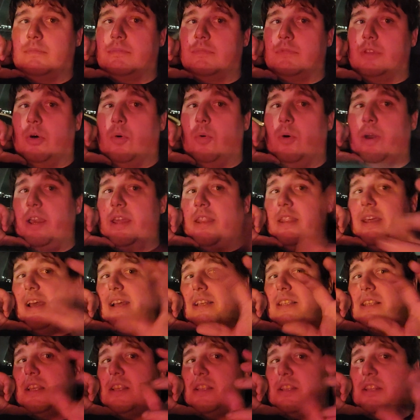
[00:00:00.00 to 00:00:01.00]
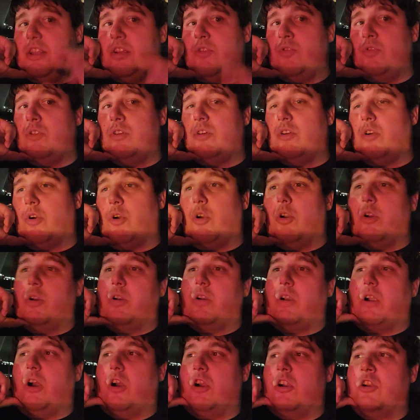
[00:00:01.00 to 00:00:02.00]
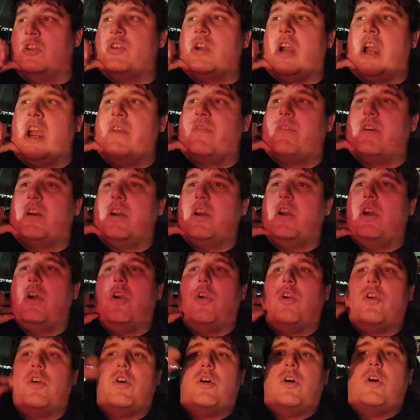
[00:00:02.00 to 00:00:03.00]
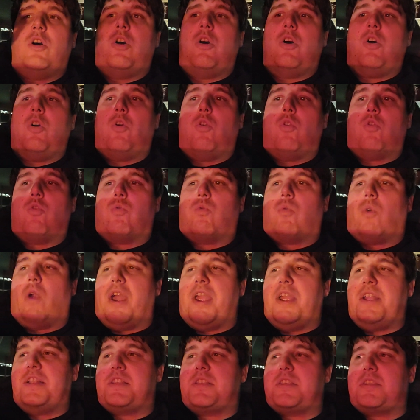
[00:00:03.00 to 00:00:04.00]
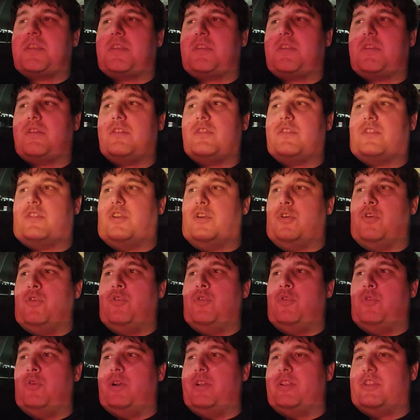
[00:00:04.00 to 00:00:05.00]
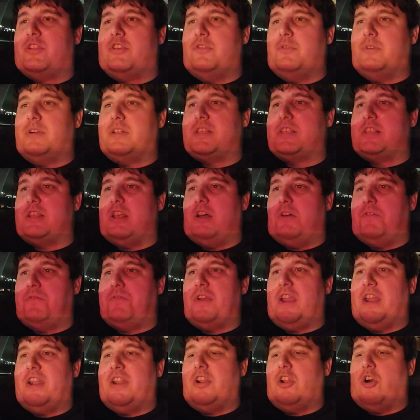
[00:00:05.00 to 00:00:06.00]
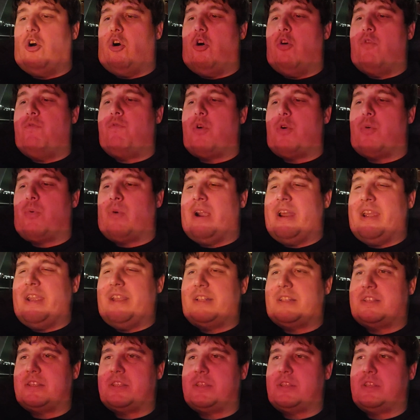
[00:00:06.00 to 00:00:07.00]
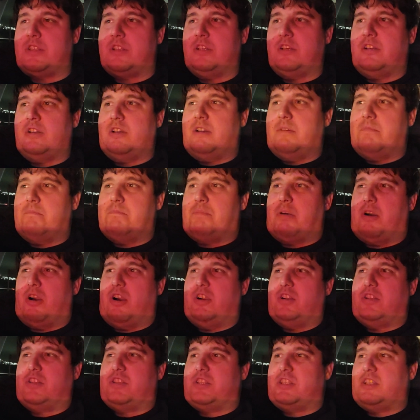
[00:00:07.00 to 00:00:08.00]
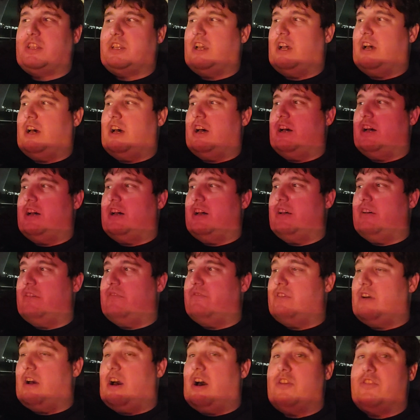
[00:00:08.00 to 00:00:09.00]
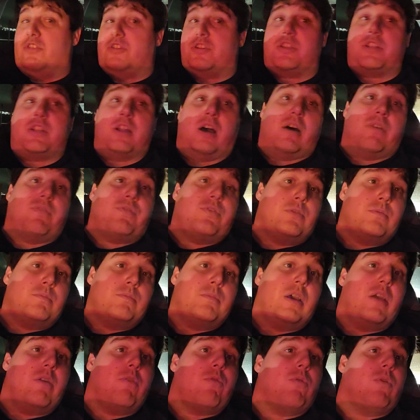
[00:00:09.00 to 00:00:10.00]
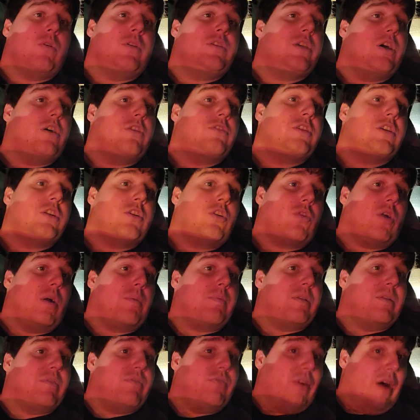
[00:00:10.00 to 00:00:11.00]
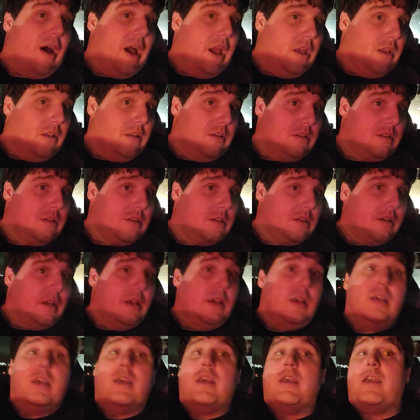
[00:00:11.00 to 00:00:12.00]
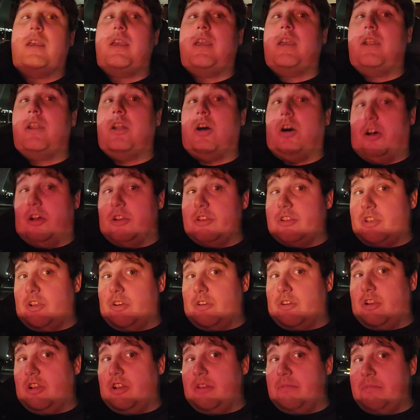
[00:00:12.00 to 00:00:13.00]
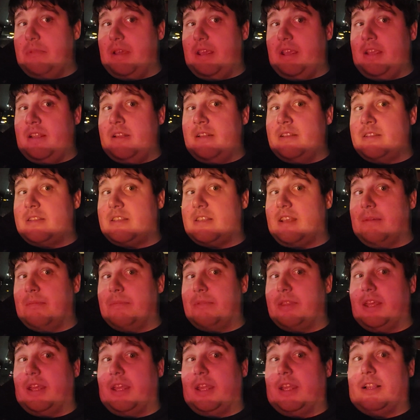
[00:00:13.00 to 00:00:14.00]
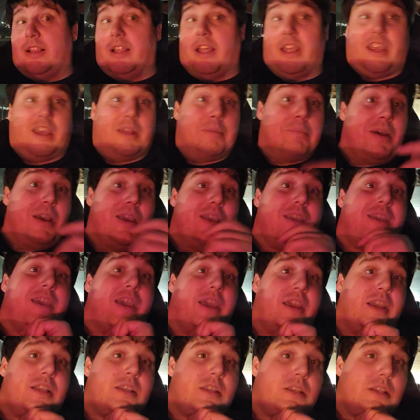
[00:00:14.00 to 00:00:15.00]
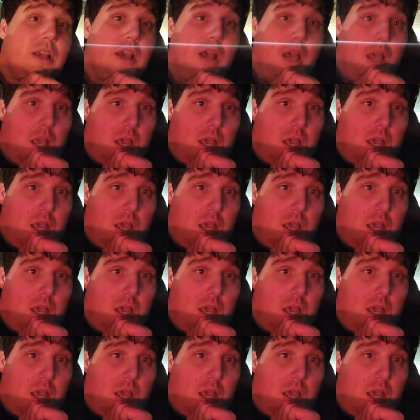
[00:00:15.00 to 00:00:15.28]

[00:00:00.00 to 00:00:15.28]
the way the SSD or hard drive writes to itself, and it overwrites parts of other stuff. It results in corrupted files. It also could mean something like, in my case,